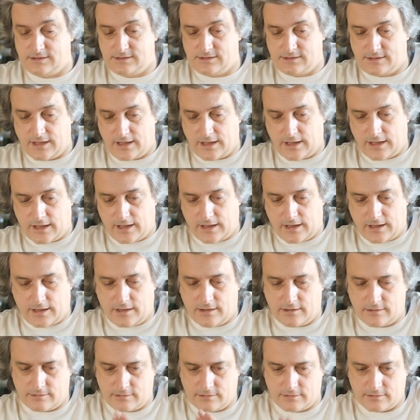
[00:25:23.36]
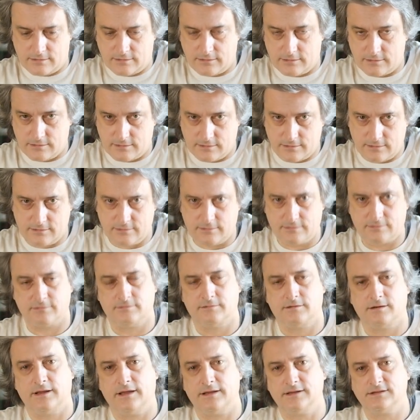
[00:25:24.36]
The
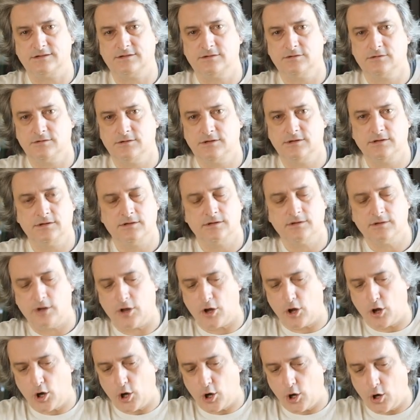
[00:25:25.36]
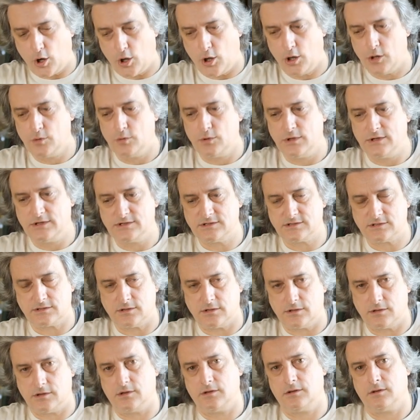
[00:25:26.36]
lens hood always
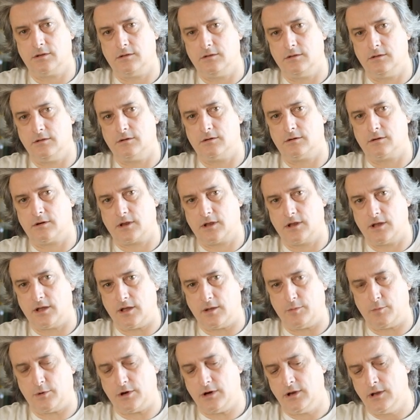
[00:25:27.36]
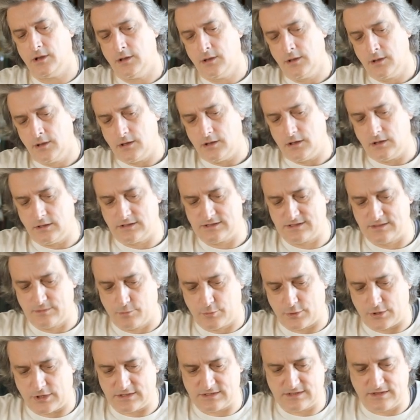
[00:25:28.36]
on your camera. It's
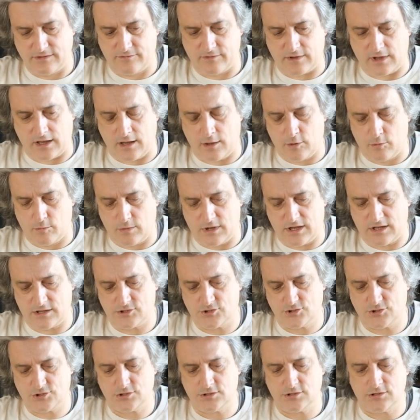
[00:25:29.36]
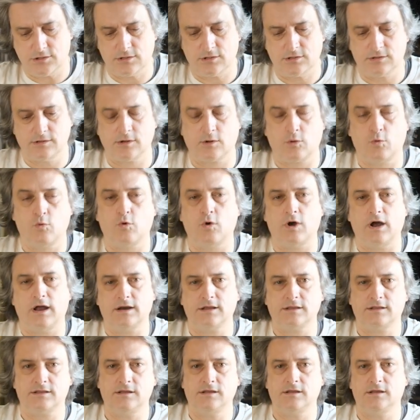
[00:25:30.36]
impressive how much the
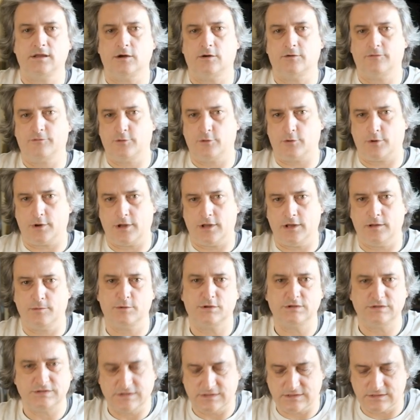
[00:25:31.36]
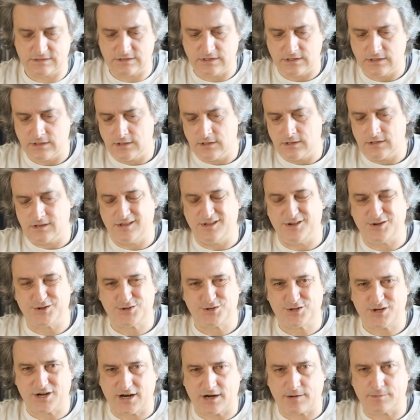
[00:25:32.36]
quality of your images, the
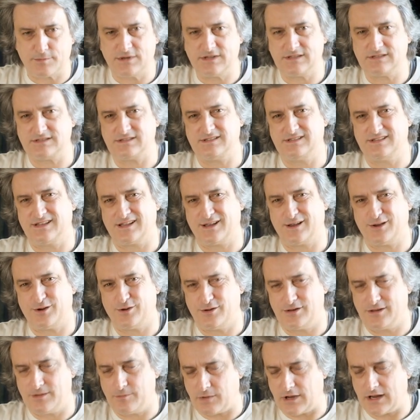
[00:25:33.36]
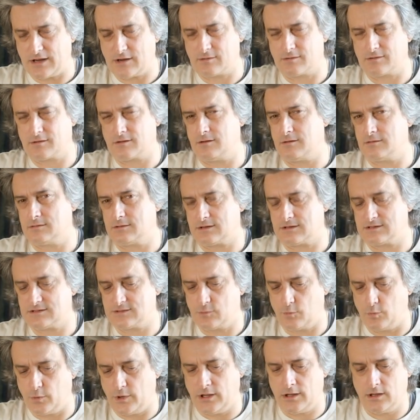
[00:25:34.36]
sharpness, the micro
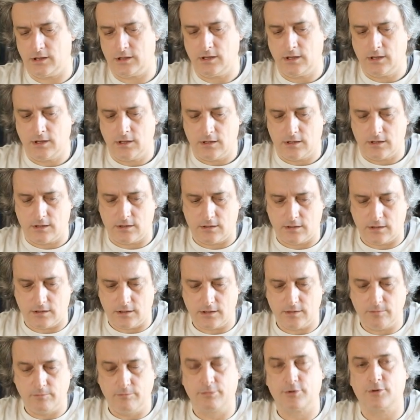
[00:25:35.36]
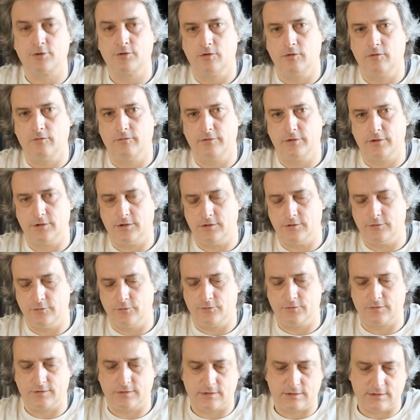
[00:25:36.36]
contrast will improve
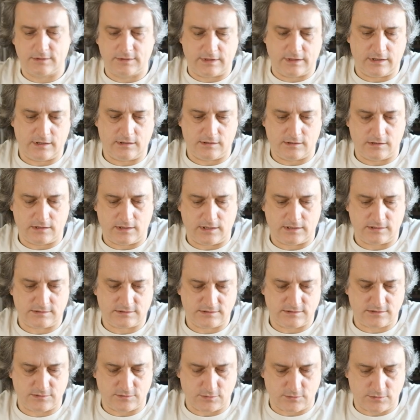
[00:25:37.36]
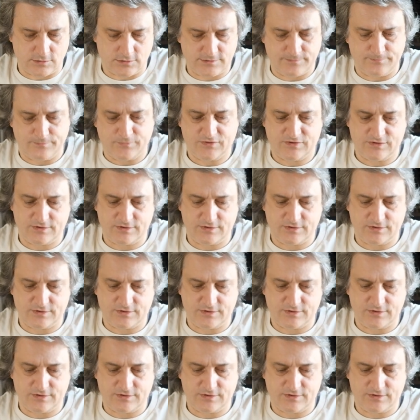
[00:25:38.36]
using the lens hood.